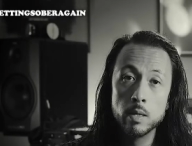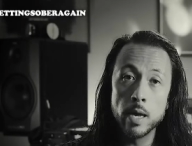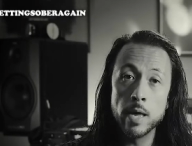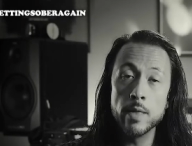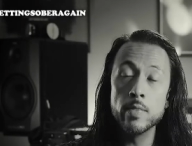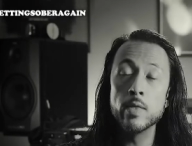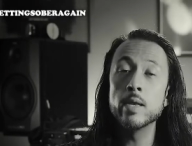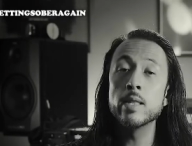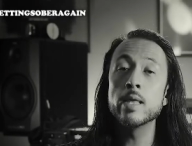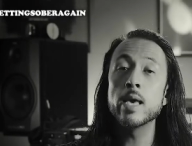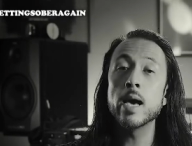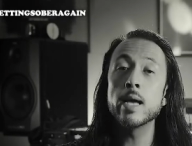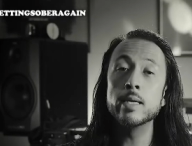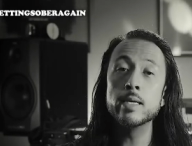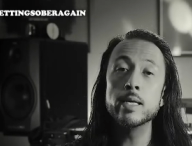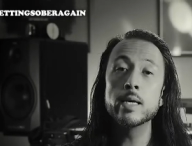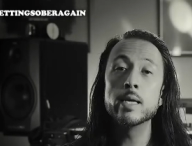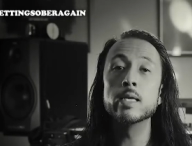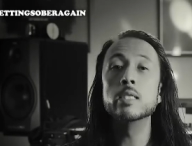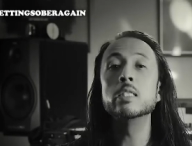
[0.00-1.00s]
And then the
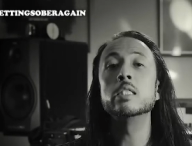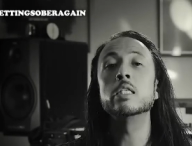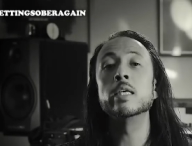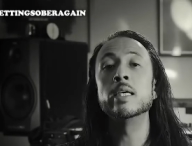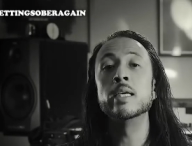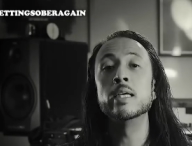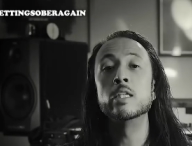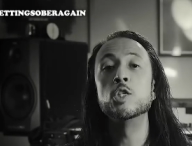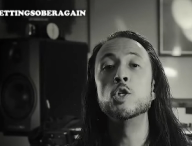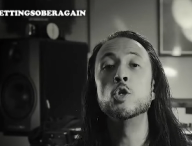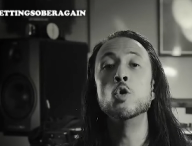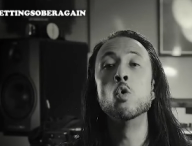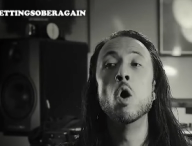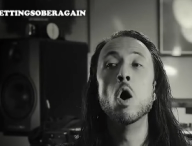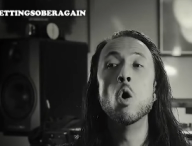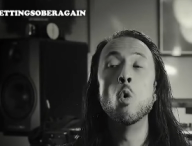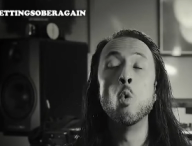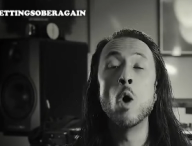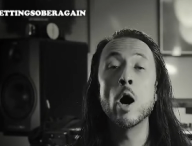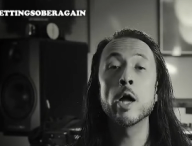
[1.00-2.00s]
idea is to get to
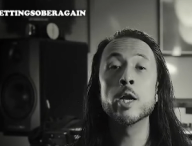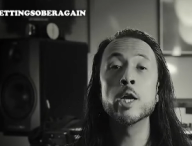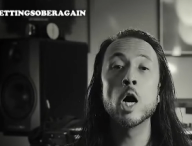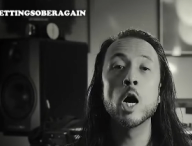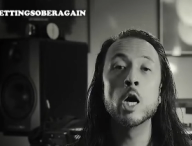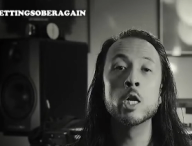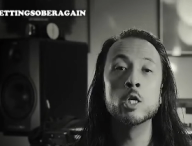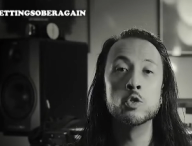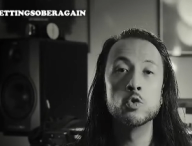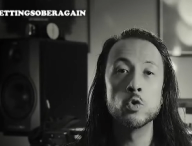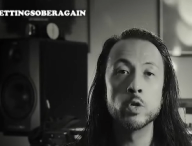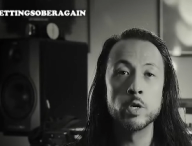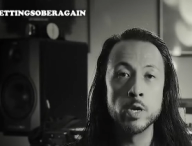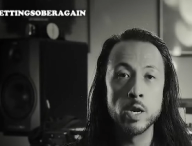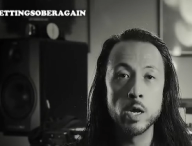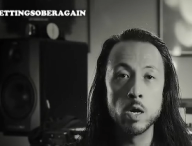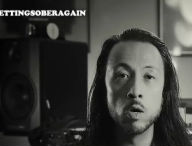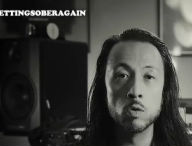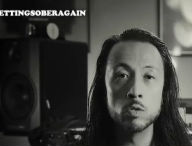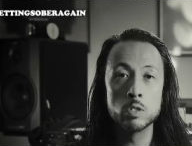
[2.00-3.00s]
100
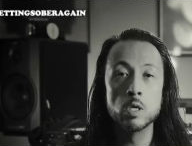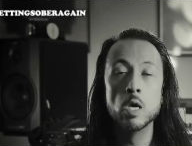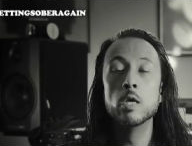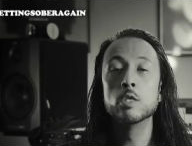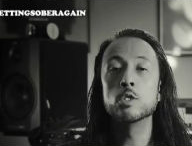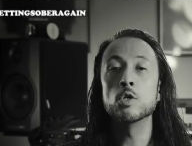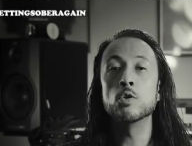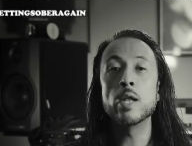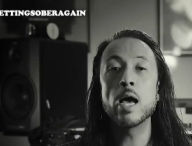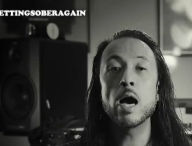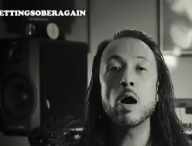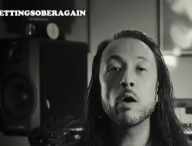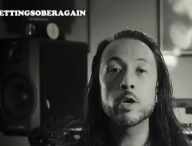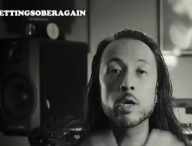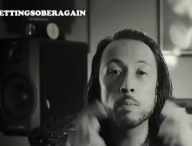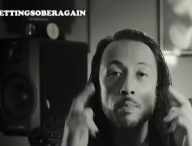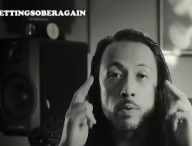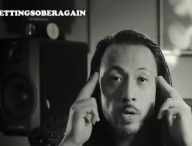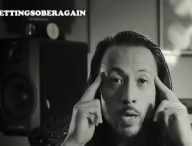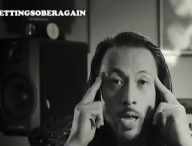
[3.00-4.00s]
no's. So now
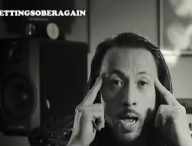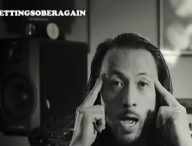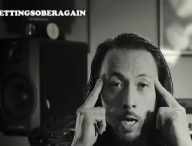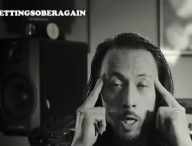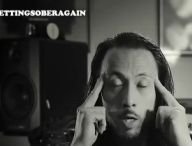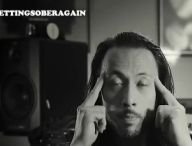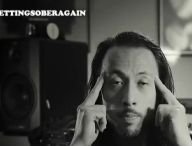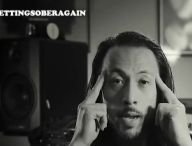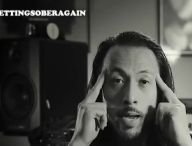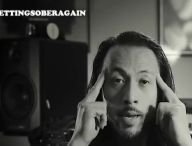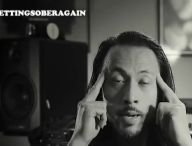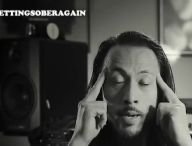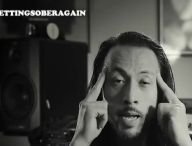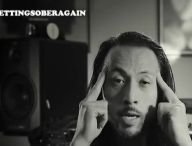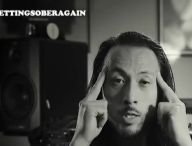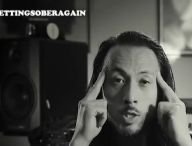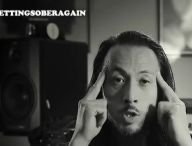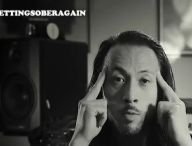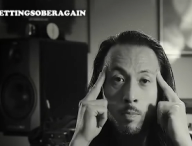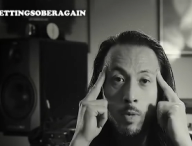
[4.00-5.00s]
you're preoccupied
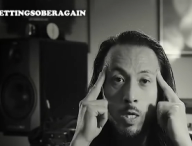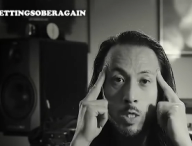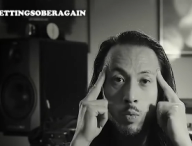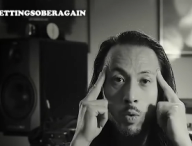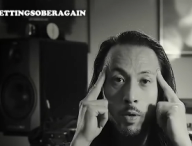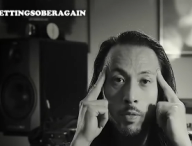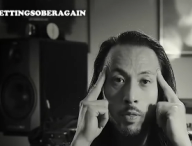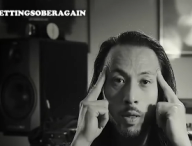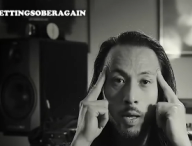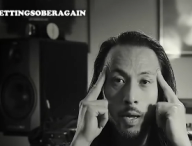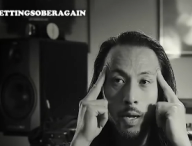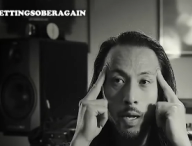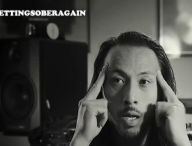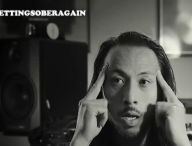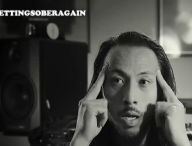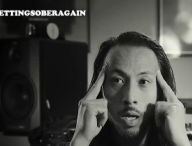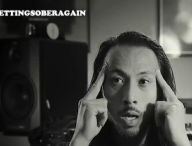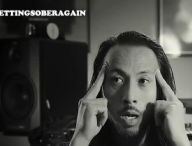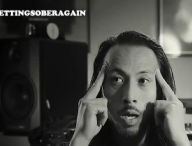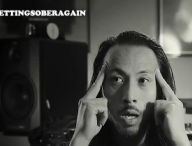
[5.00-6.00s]
not so much with like,
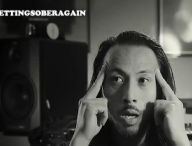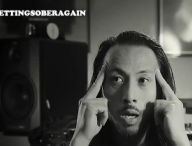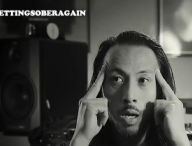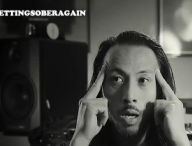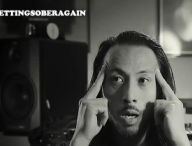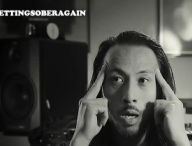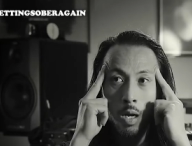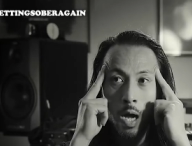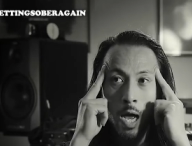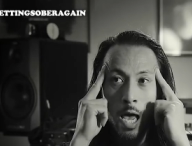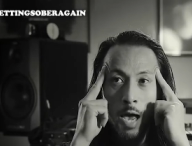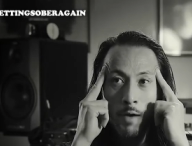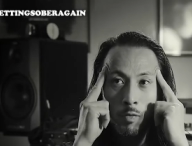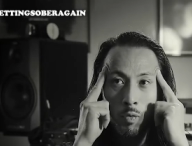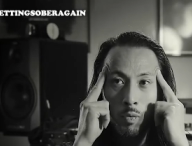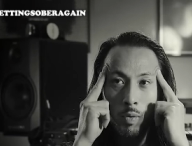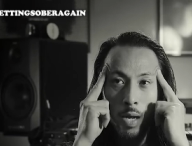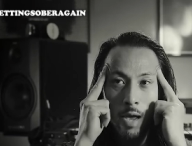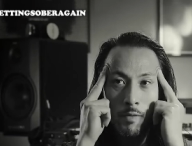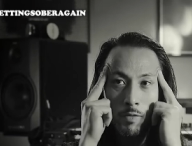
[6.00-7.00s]
I have
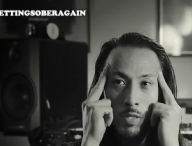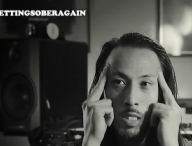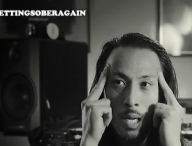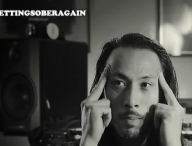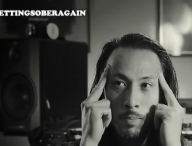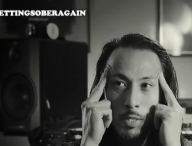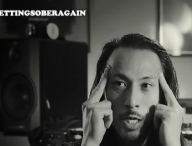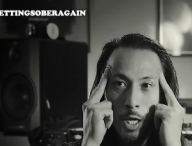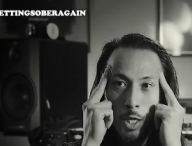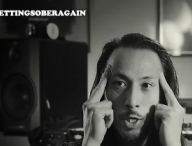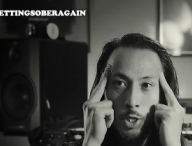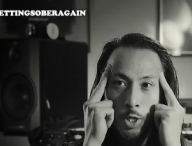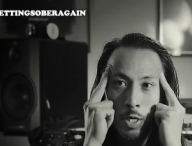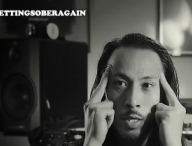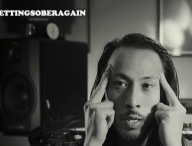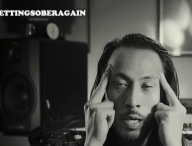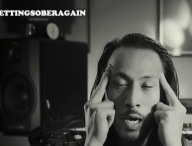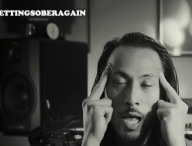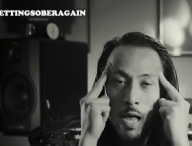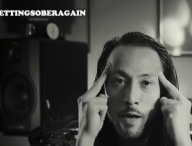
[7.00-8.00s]
a, I have a temptation
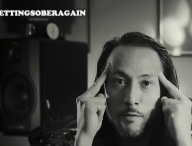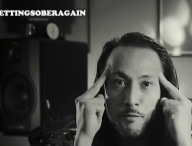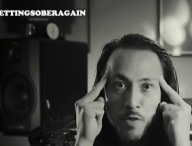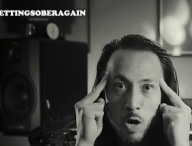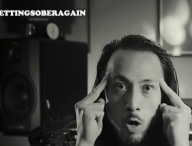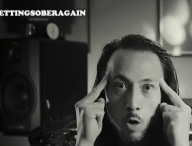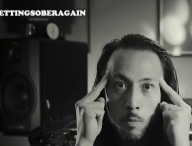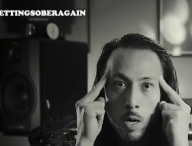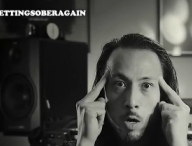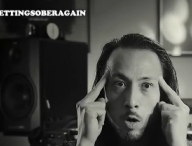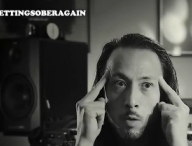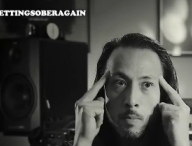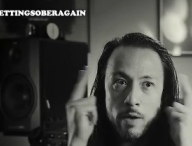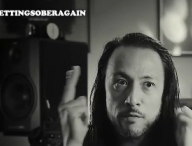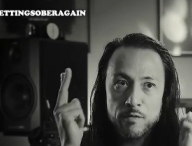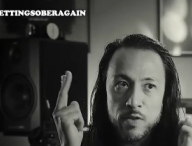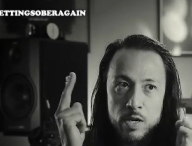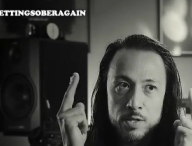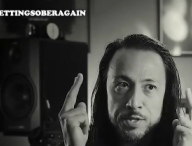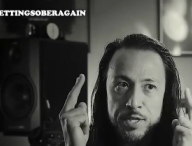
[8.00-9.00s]
and I have FOMO and
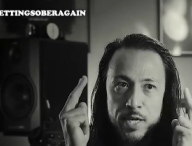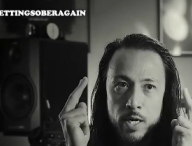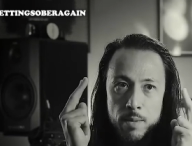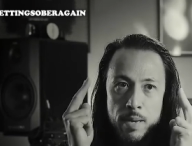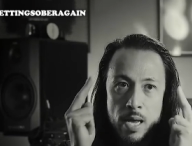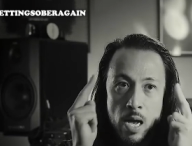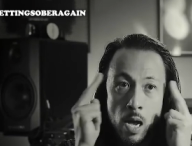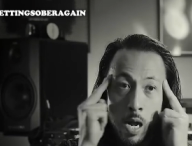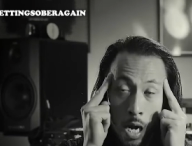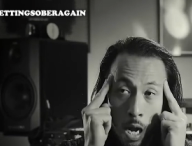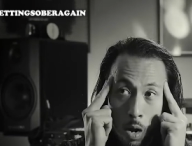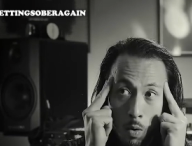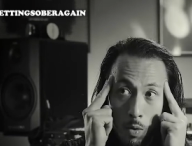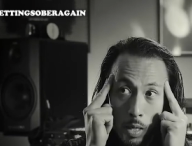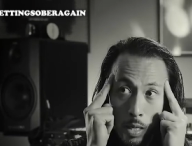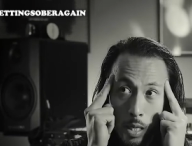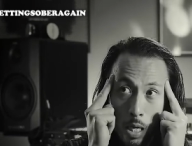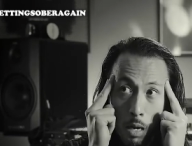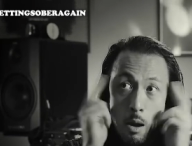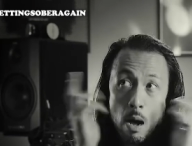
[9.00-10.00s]
my friends are gonna be out and I
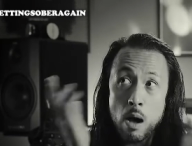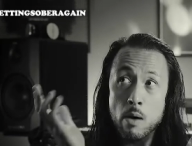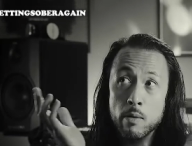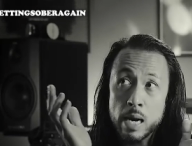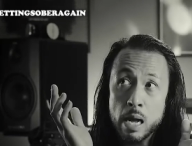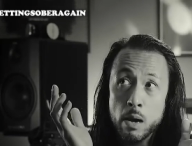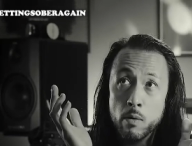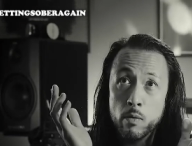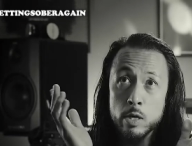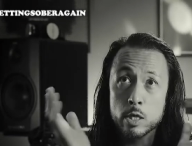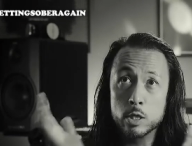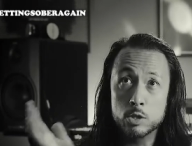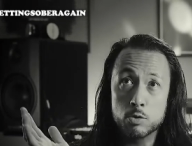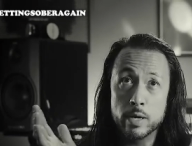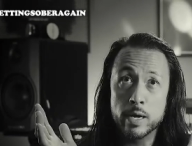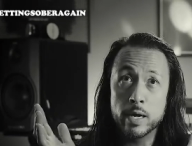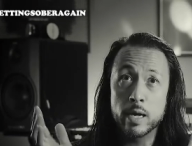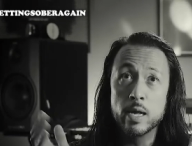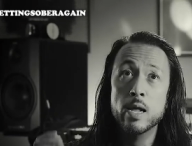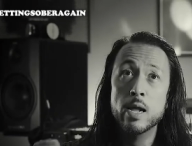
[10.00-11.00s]
wanna go out and I wanna
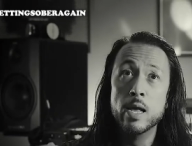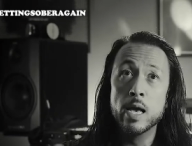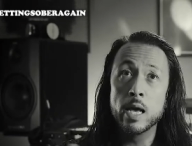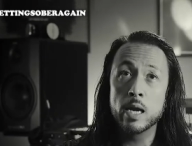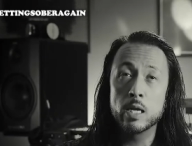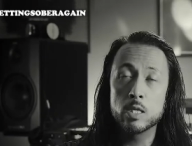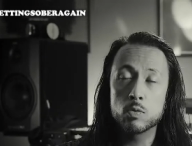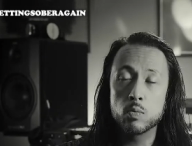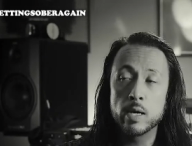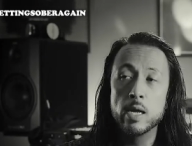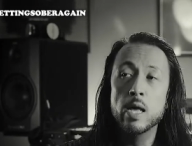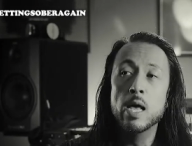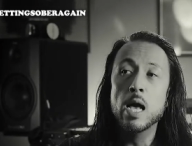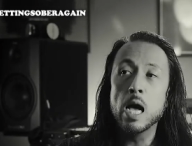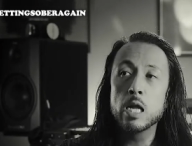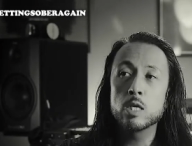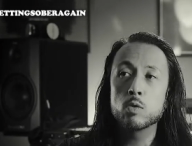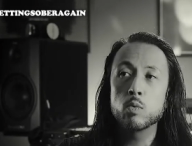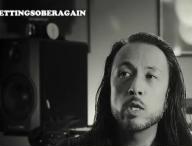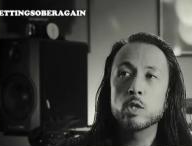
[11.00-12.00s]
drink and I just wanna
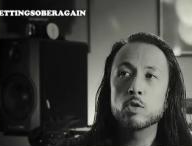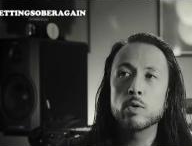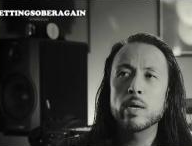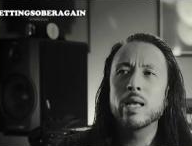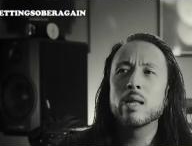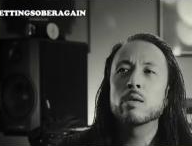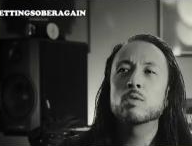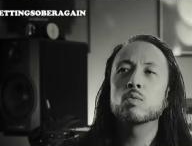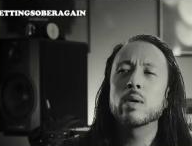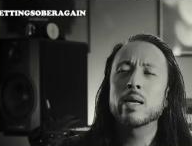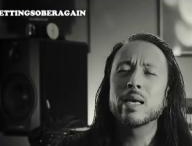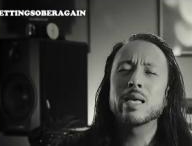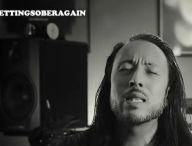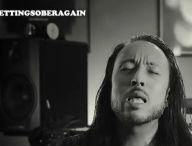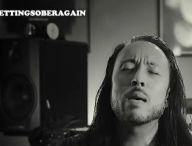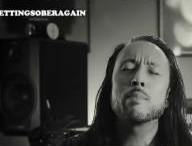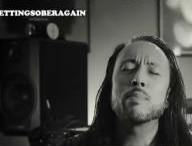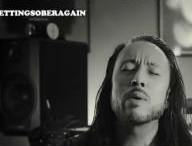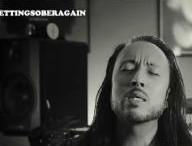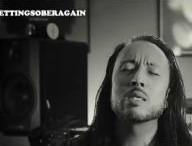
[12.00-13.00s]
I just wanna drink and I just wanna get
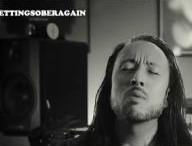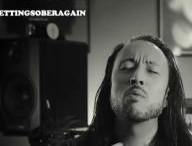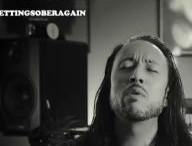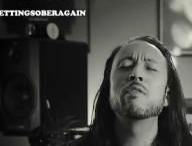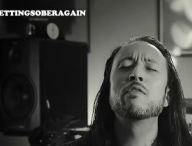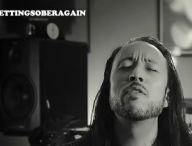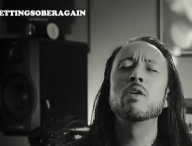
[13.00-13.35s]
that buzz. I wanna